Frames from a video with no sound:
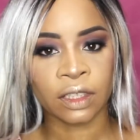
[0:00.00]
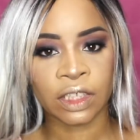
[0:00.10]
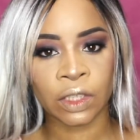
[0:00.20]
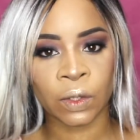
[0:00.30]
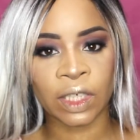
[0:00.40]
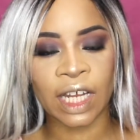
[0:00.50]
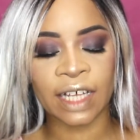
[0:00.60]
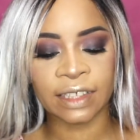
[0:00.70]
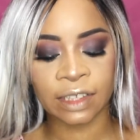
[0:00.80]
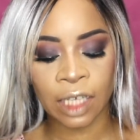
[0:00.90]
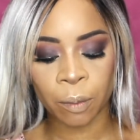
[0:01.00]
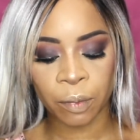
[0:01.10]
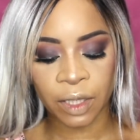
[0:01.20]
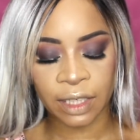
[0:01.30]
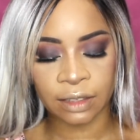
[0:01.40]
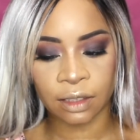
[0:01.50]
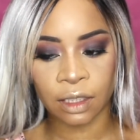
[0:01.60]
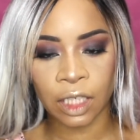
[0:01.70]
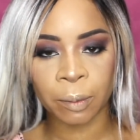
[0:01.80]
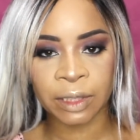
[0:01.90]
So the last step is
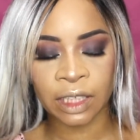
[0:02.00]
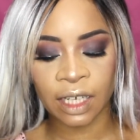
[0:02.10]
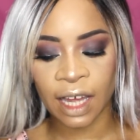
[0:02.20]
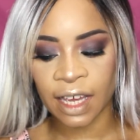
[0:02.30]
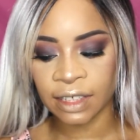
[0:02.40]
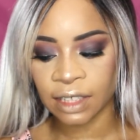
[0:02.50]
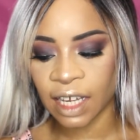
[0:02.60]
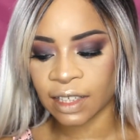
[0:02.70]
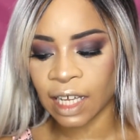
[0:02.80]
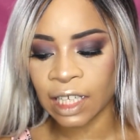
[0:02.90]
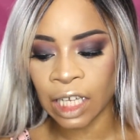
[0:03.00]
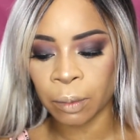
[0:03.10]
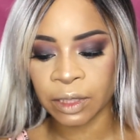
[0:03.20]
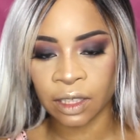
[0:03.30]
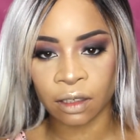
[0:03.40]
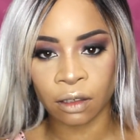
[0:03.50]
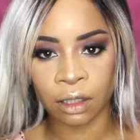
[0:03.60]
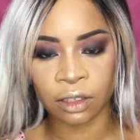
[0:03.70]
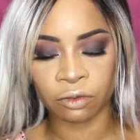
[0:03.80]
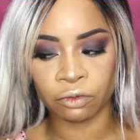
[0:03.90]
lipstick, guys, and that lipstick
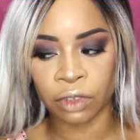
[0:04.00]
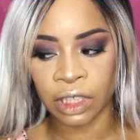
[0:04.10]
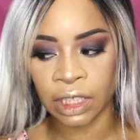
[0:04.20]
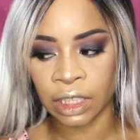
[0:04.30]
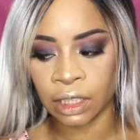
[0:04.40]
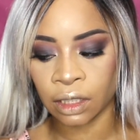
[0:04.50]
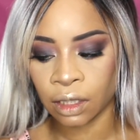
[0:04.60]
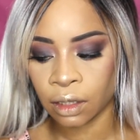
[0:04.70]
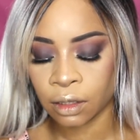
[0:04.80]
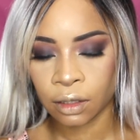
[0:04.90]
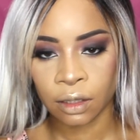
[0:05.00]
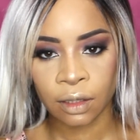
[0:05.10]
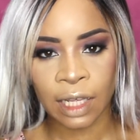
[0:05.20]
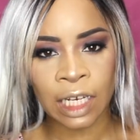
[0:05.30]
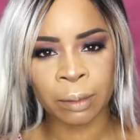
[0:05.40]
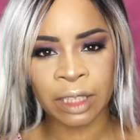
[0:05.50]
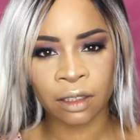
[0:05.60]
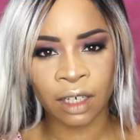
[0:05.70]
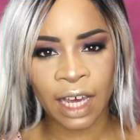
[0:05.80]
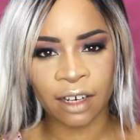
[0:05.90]
looks kind
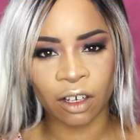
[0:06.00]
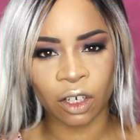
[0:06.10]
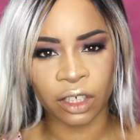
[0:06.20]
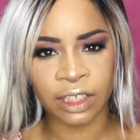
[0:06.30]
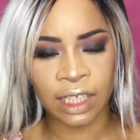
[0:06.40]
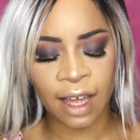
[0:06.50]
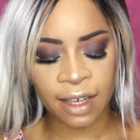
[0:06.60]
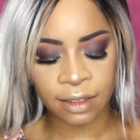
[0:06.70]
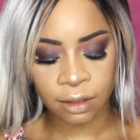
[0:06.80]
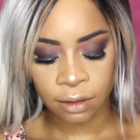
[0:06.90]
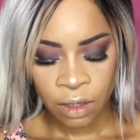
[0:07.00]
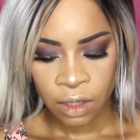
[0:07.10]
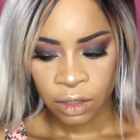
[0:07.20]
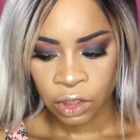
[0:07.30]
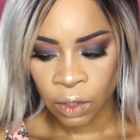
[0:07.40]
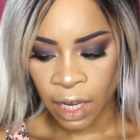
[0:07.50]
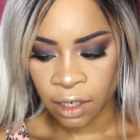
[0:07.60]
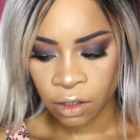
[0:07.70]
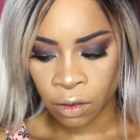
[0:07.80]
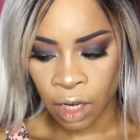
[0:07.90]
of glossy, guys. So I
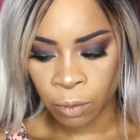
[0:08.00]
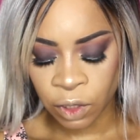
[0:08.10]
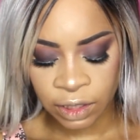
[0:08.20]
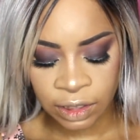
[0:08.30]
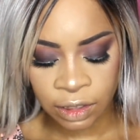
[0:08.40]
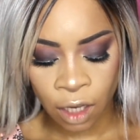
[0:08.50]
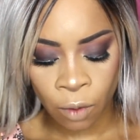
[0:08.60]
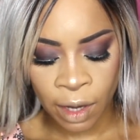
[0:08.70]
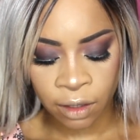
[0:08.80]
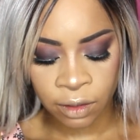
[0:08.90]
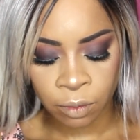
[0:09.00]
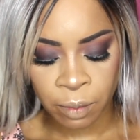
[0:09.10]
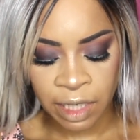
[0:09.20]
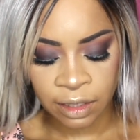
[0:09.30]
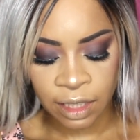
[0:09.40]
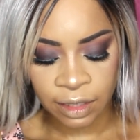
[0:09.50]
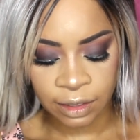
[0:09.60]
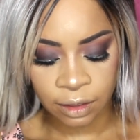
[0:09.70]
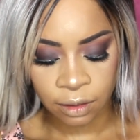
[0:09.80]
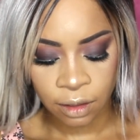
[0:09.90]
don't know, I'm gonna see how I can make
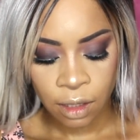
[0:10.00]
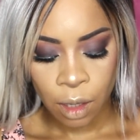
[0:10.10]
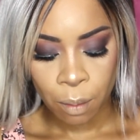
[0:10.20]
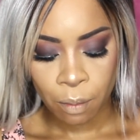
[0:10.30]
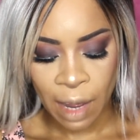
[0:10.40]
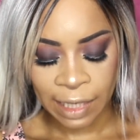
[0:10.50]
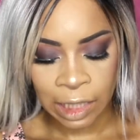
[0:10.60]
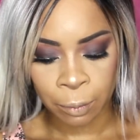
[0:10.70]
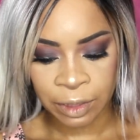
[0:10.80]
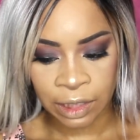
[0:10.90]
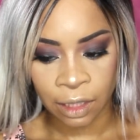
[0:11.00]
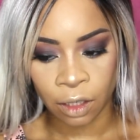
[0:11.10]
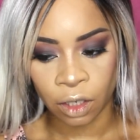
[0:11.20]
this matte lipstick